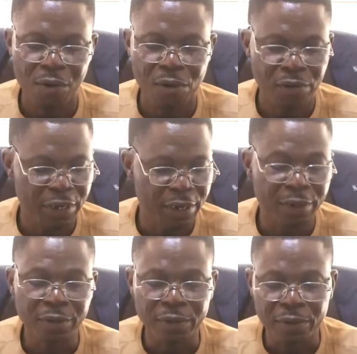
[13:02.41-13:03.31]
Okay,
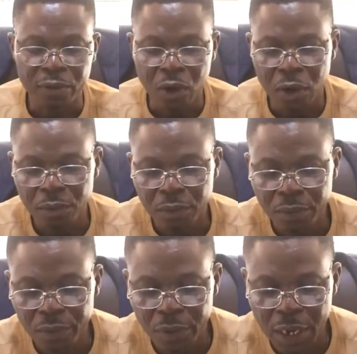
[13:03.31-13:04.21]
some
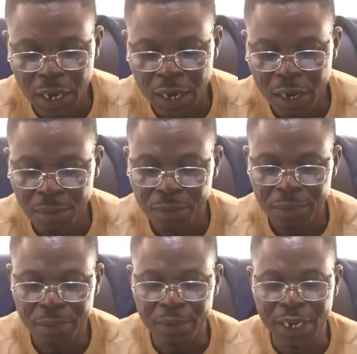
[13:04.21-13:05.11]

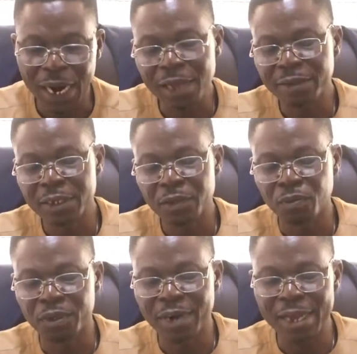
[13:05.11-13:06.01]
classes
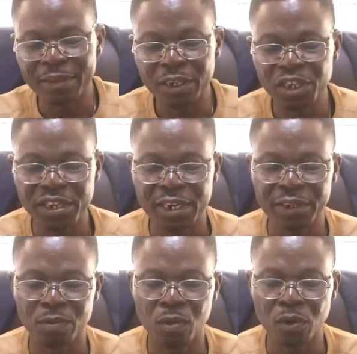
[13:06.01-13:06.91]
will be writing
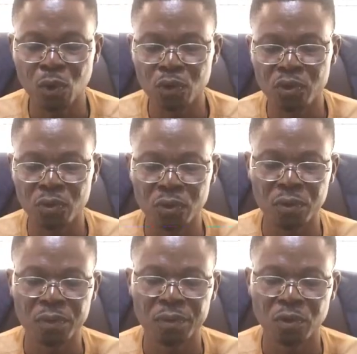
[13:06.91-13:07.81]
GNS
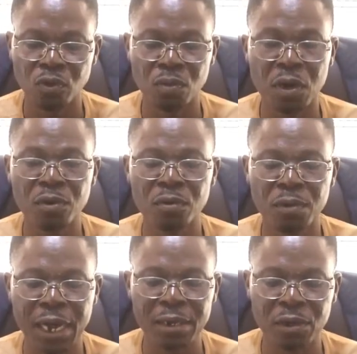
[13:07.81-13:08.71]
102 tomorrow,
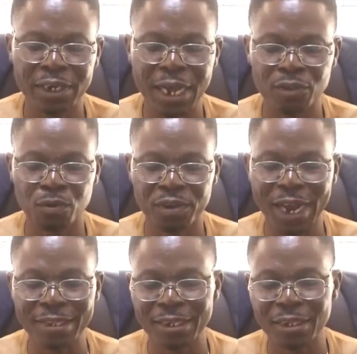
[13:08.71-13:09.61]
while others will be
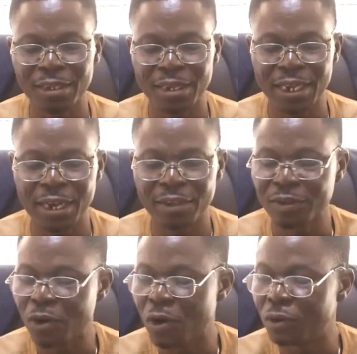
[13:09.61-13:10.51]
writing theirs
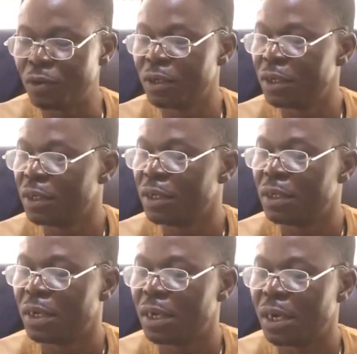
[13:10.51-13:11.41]
on
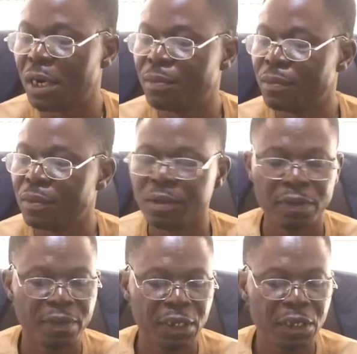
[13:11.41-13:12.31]

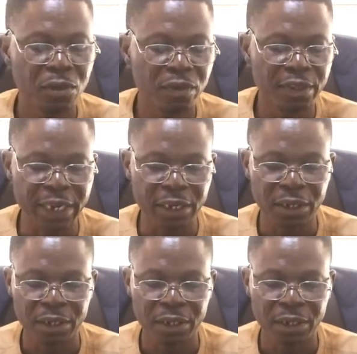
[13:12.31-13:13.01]
Tuesday.